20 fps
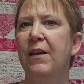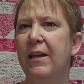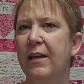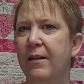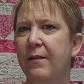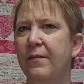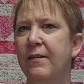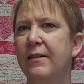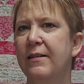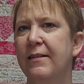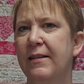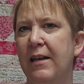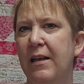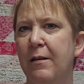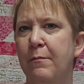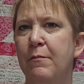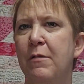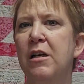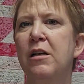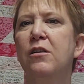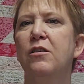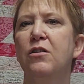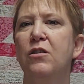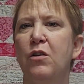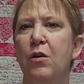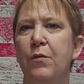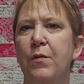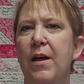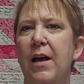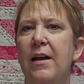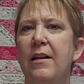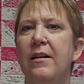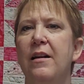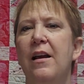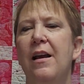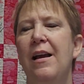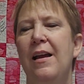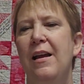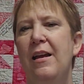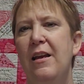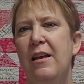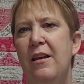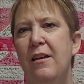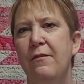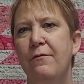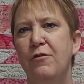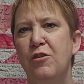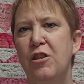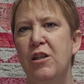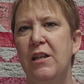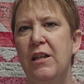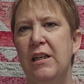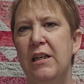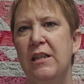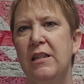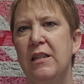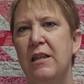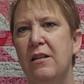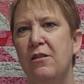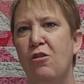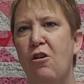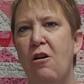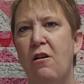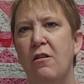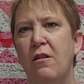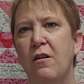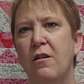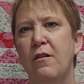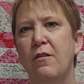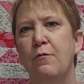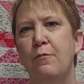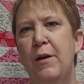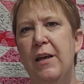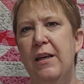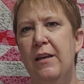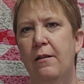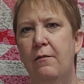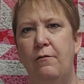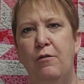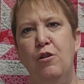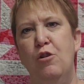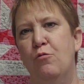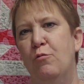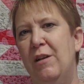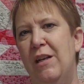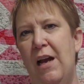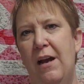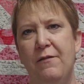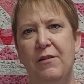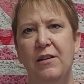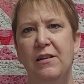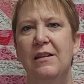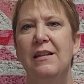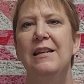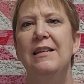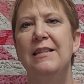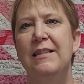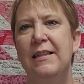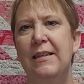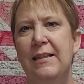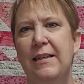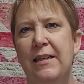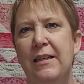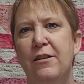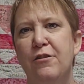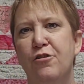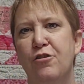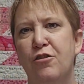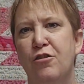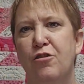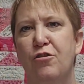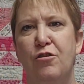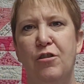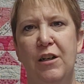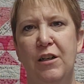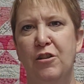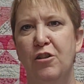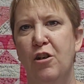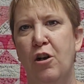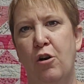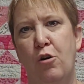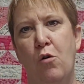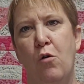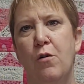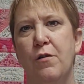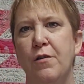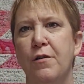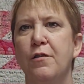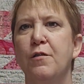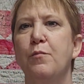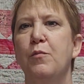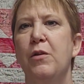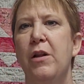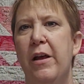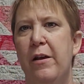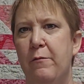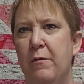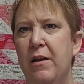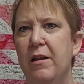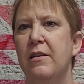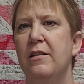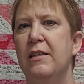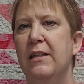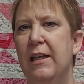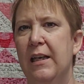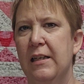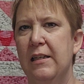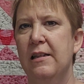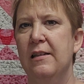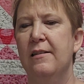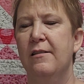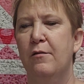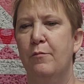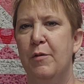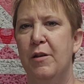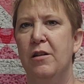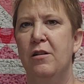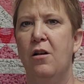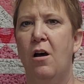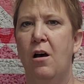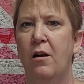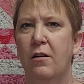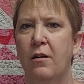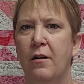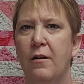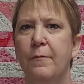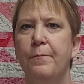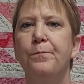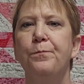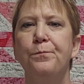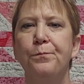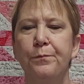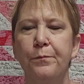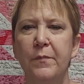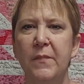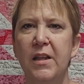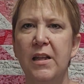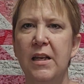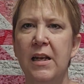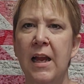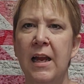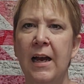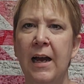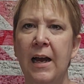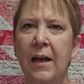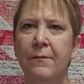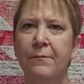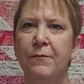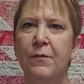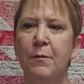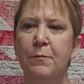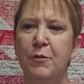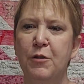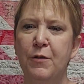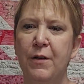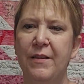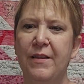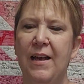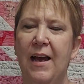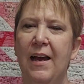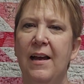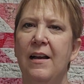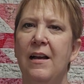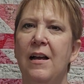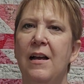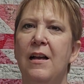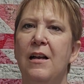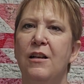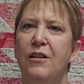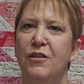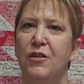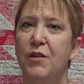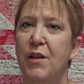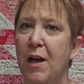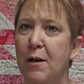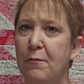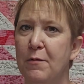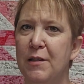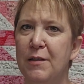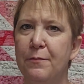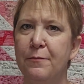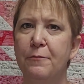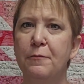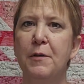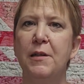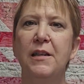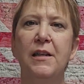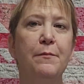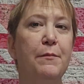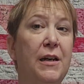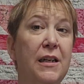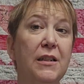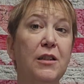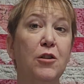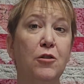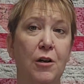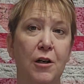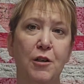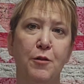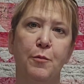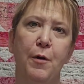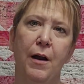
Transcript: in the seam so that if she needed it longer, we'd have at least 1 inch, 1.25 inches to play with to get it a little bit longer from doing that. So that was really my stretch